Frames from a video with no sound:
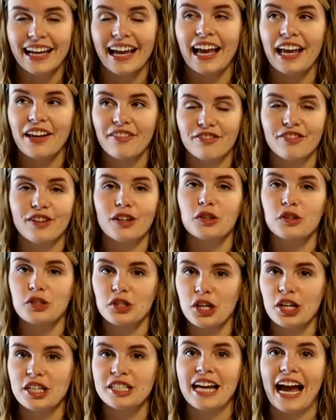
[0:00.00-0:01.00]
it feels
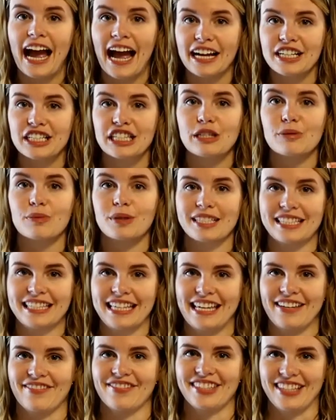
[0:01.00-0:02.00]
good to actually
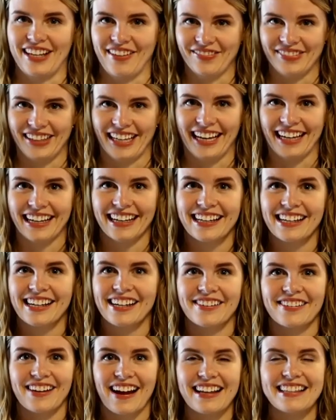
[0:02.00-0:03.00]
receive something,
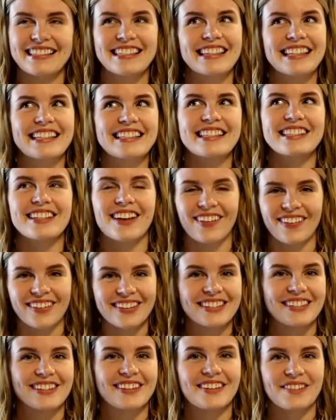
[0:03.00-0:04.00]
right? So this is
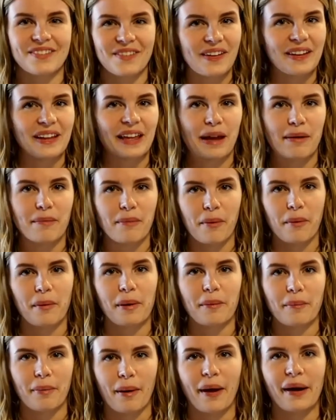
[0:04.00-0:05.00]
also a really
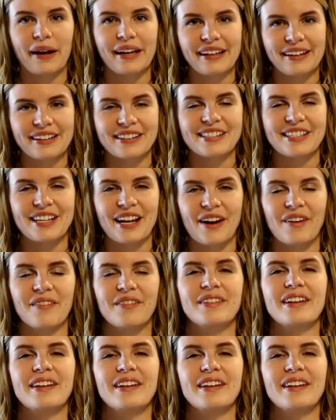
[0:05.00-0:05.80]
important part here too.